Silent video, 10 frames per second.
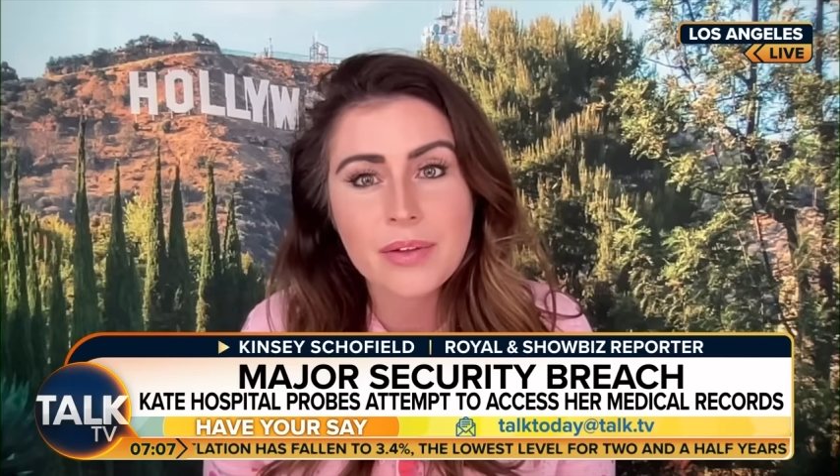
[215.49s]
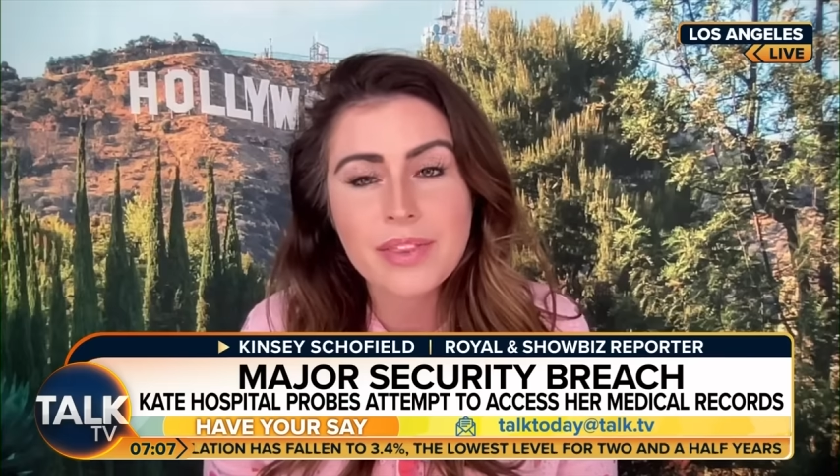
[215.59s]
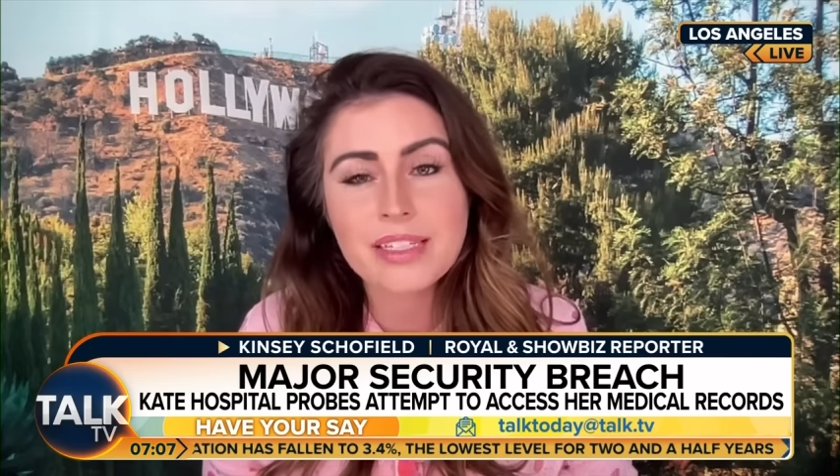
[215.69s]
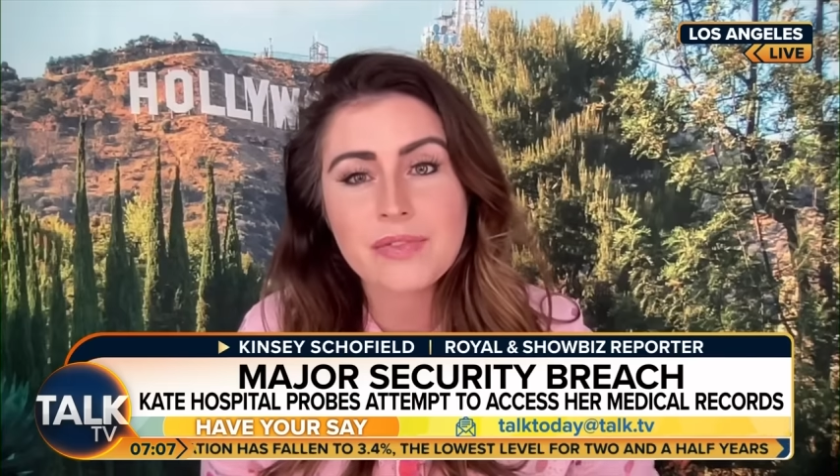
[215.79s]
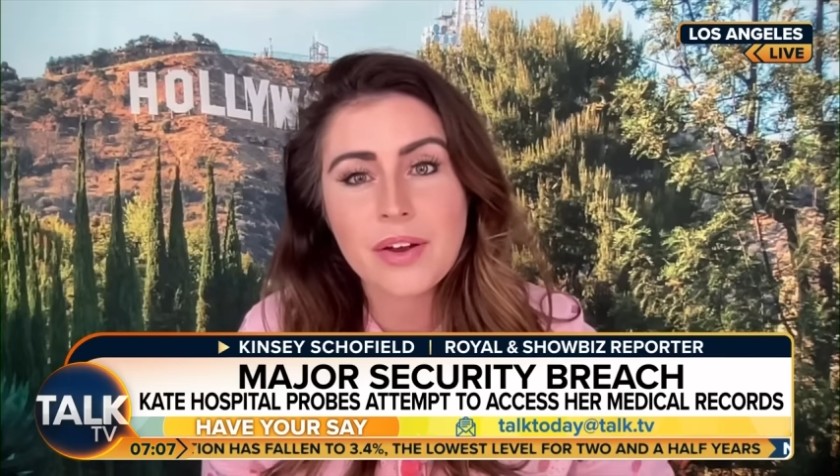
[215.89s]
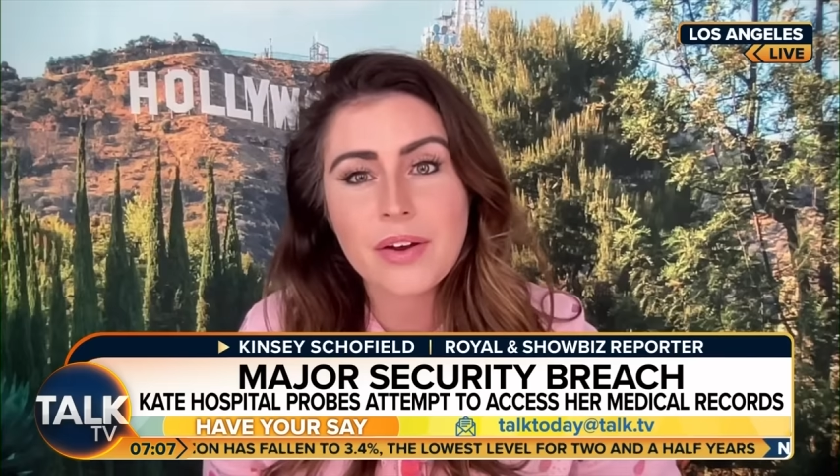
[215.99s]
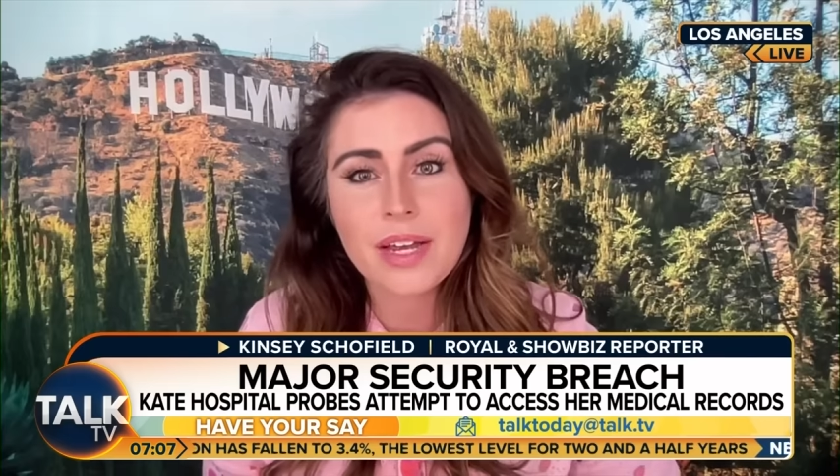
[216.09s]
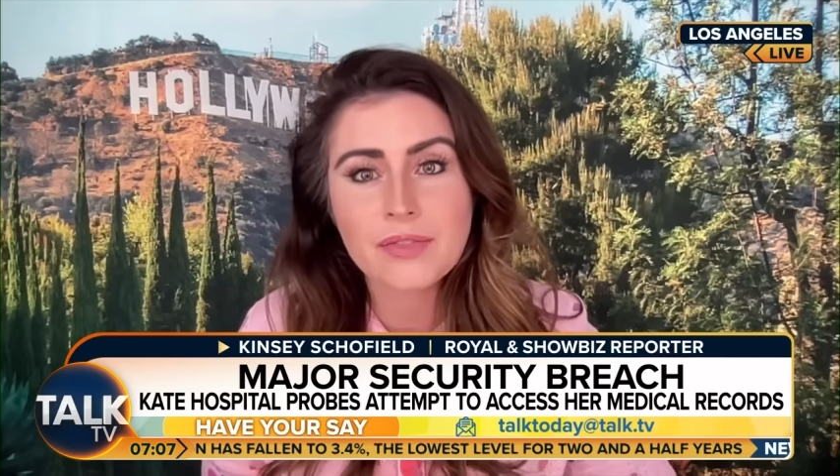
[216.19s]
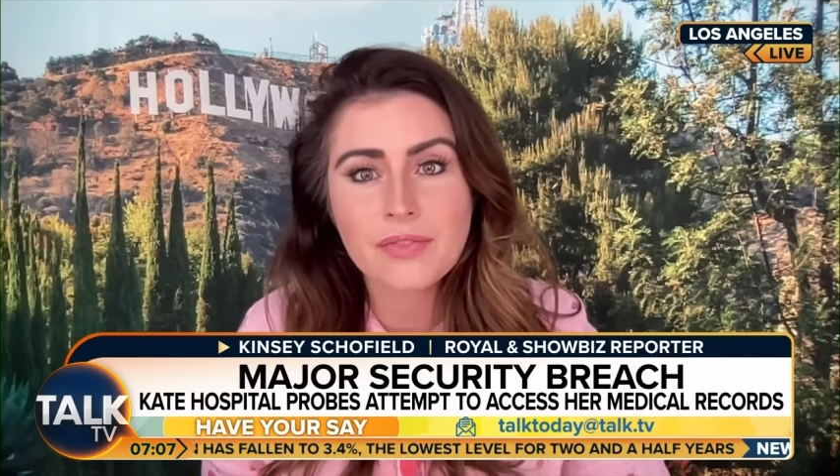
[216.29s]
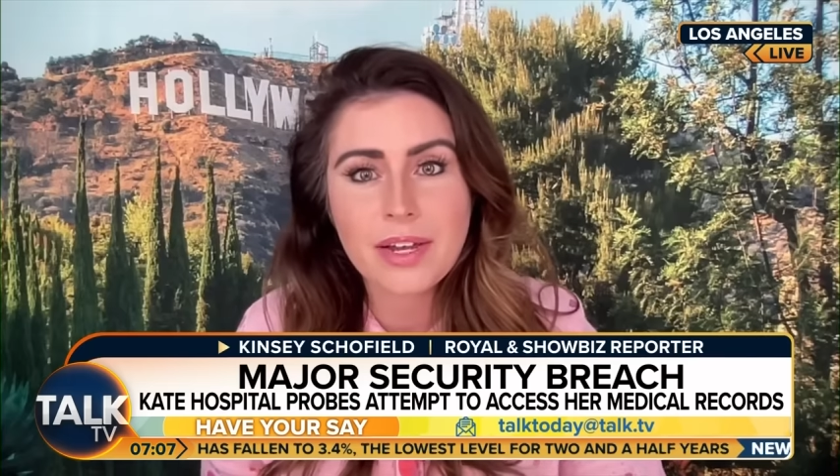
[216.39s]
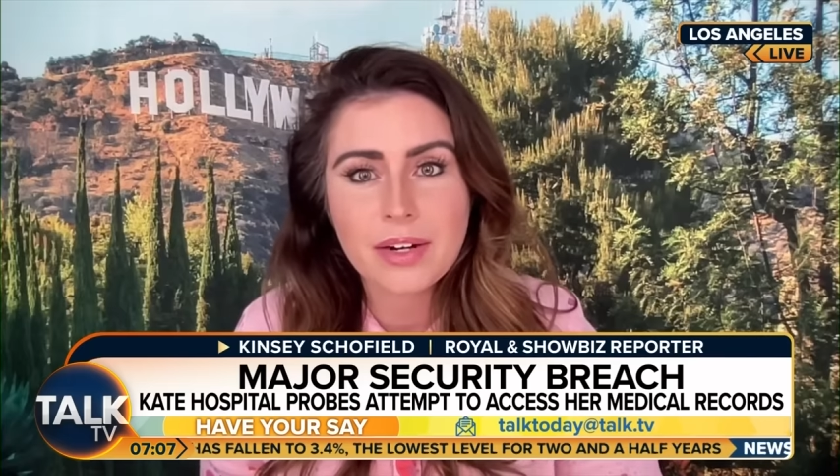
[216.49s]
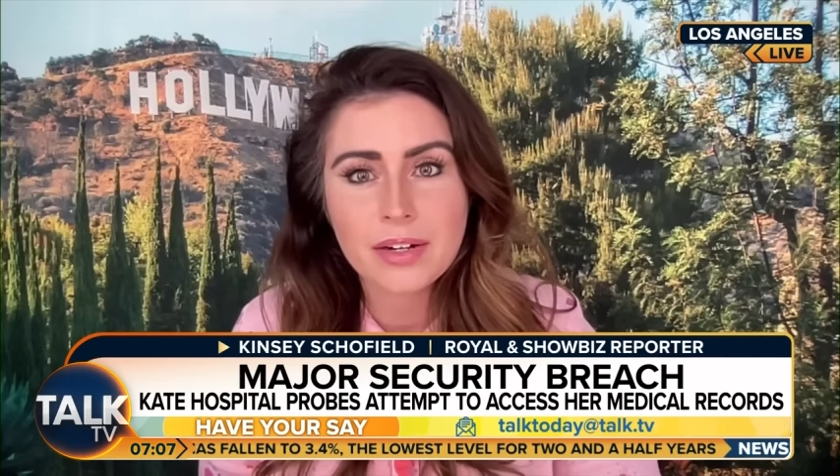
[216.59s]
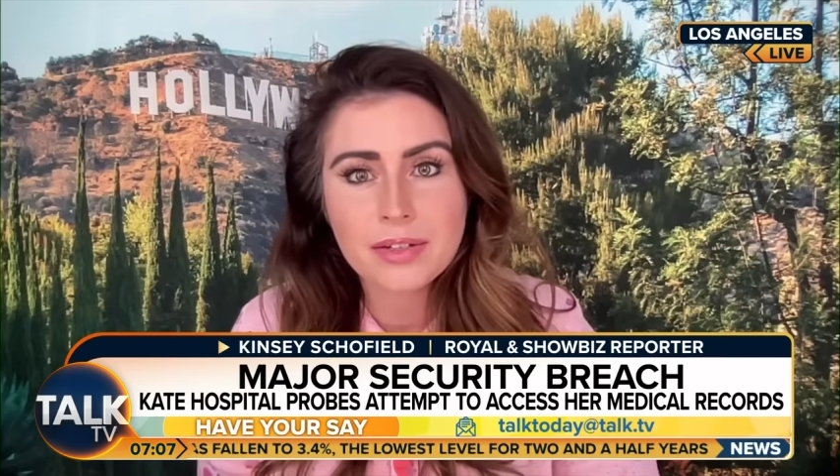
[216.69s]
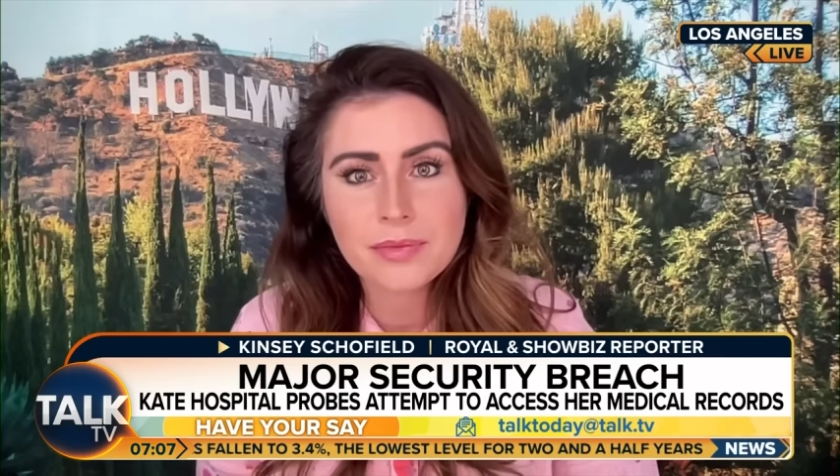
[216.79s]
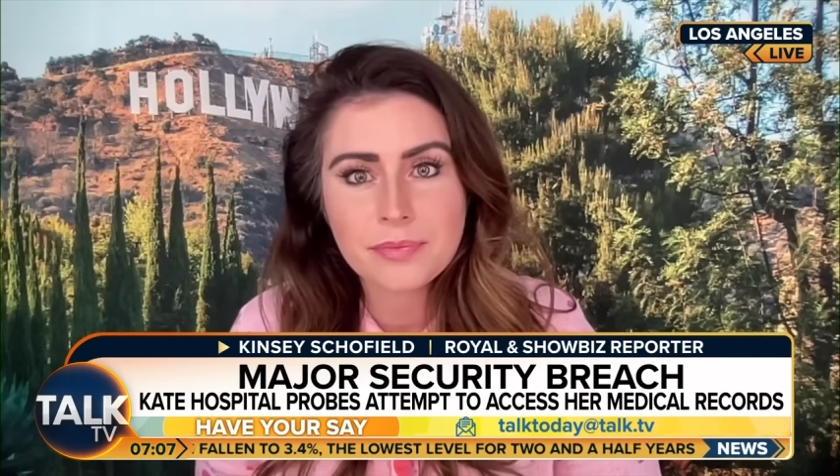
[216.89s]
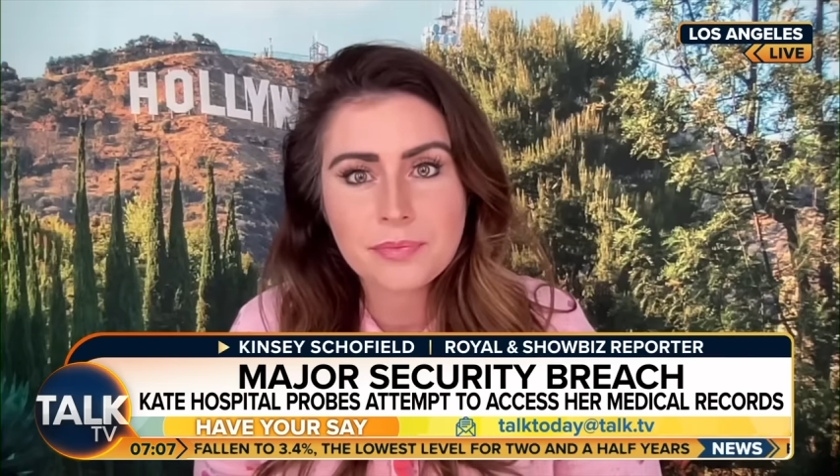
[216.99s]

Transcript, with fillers: and that's very unfair.